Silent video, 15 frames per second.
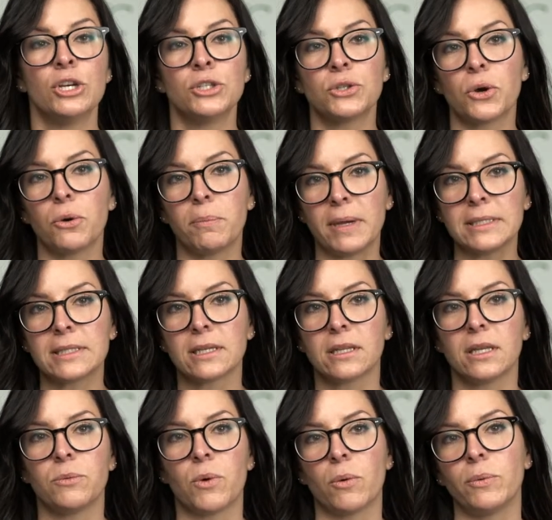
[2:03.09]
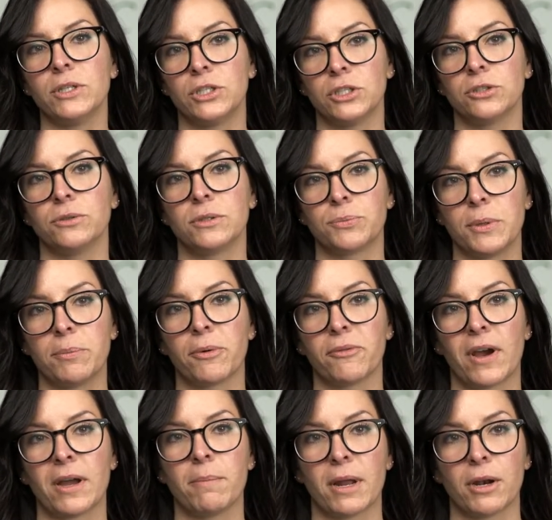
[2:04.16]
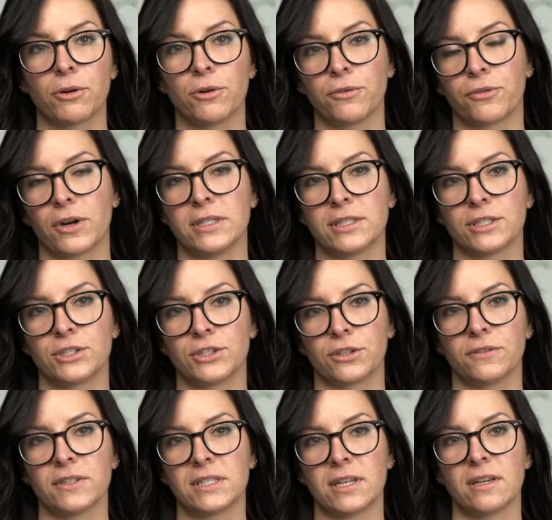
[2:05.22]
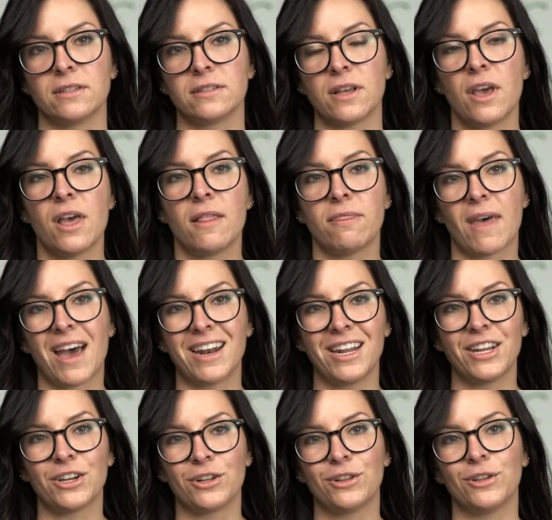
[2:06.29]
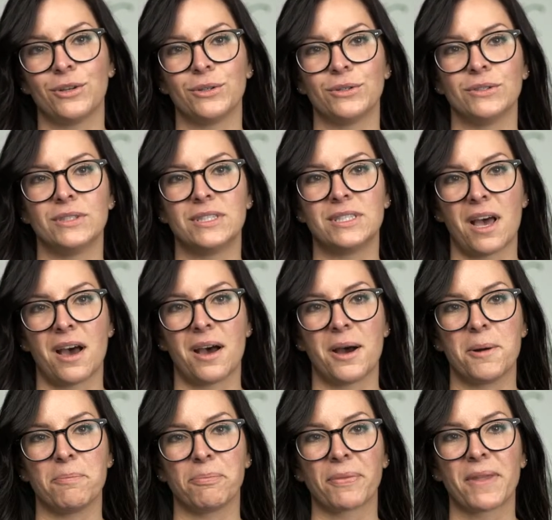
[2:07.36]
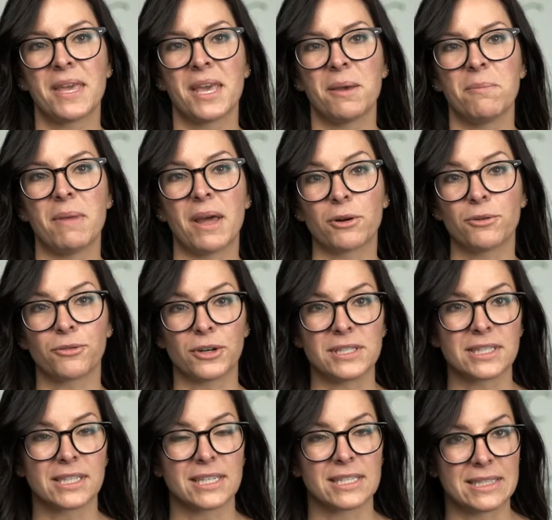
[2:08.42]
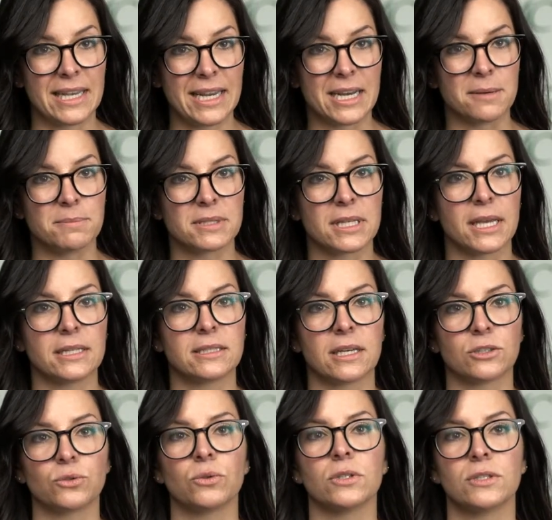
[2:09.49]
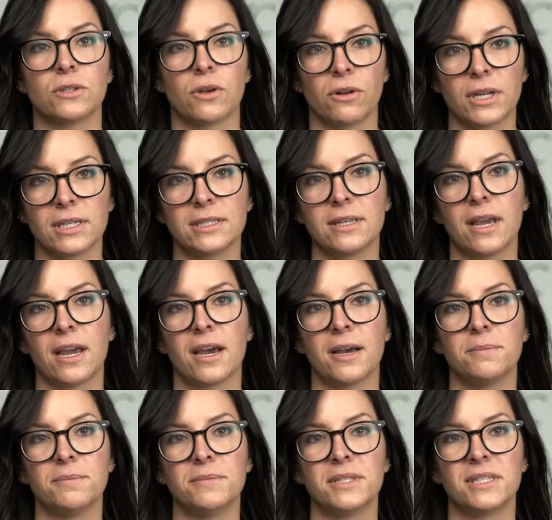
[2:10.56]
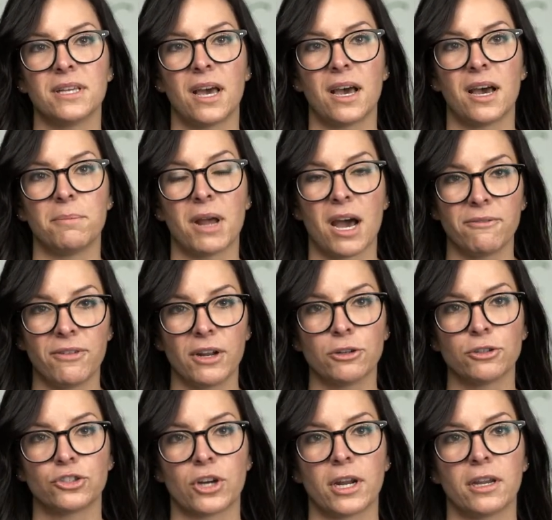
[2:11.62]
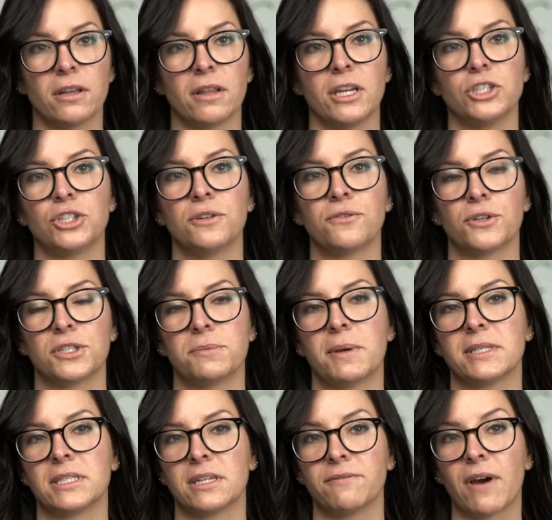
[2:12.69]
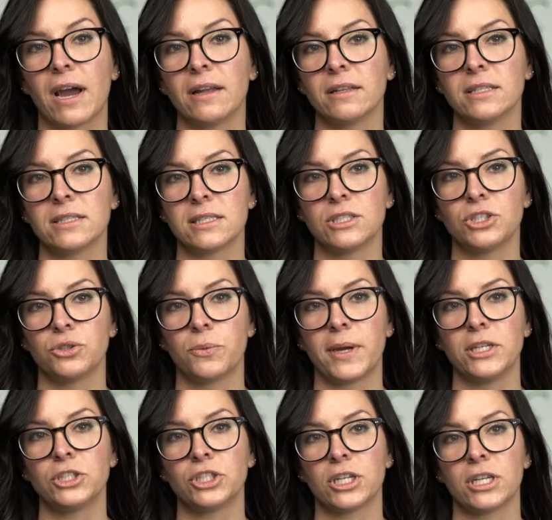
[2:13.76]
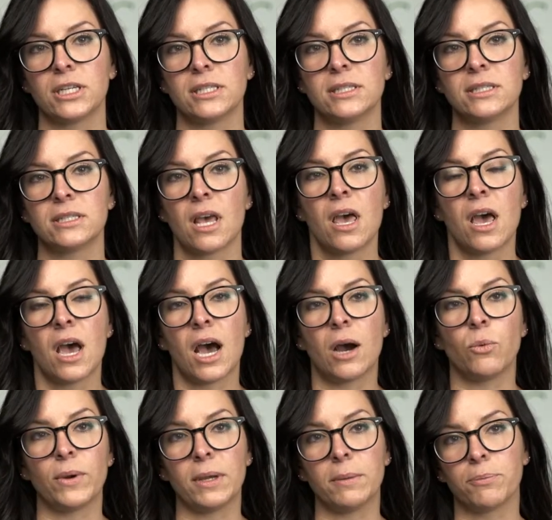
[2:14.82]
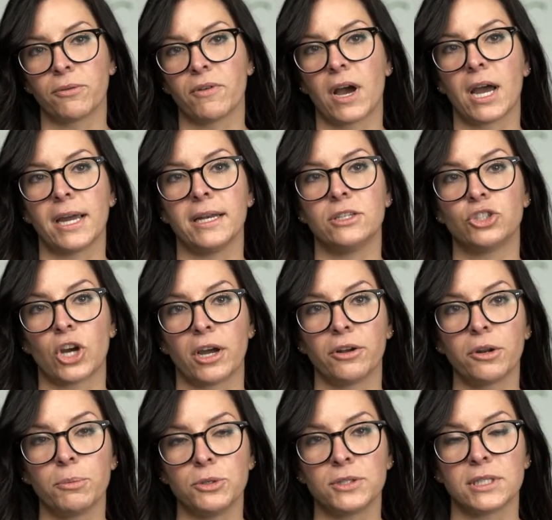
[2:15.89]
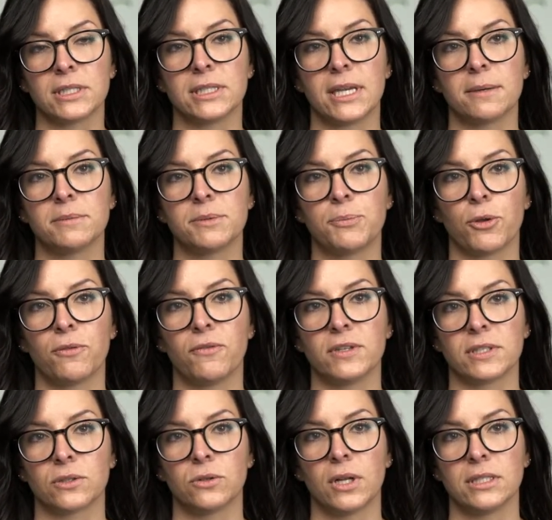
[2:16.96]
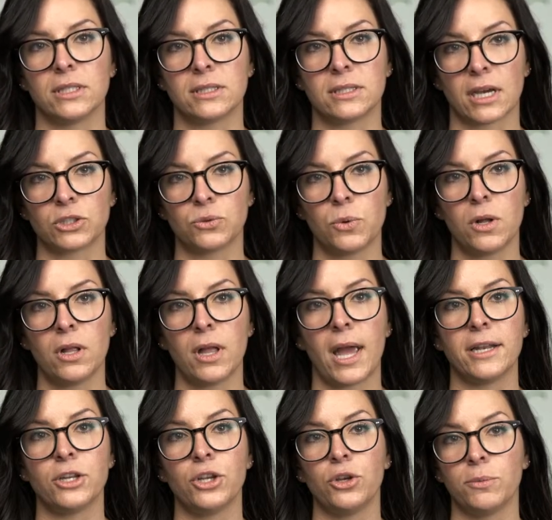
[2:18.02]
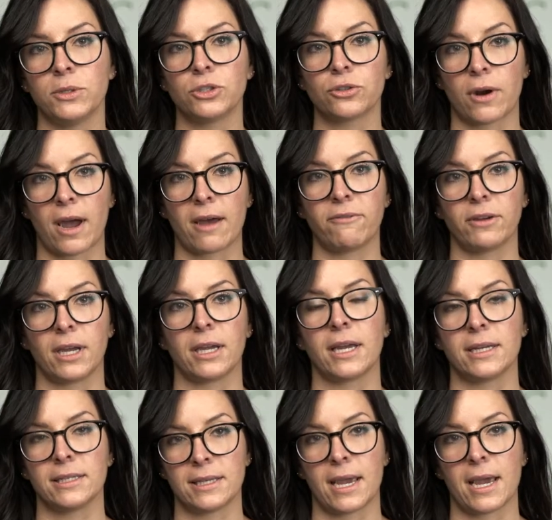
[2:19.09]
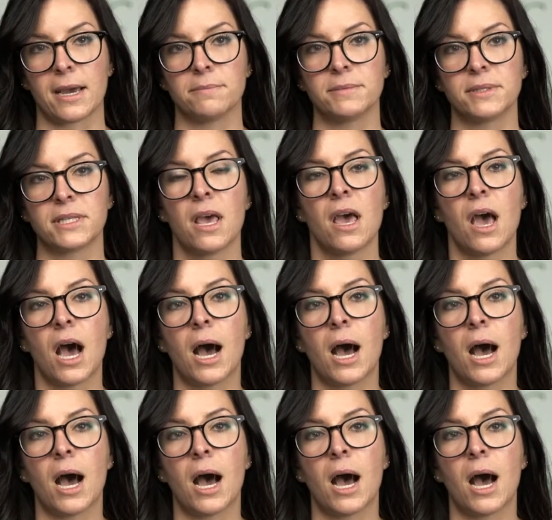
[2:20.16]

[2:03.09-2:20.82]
So basically what we do is we provide medical forensic services. That includes medical forensic exams like sexual assault exams, non-fatal strangulation for domestic violence situations. We provide child abuse exams, both physical and sexual, and human trafficking exams.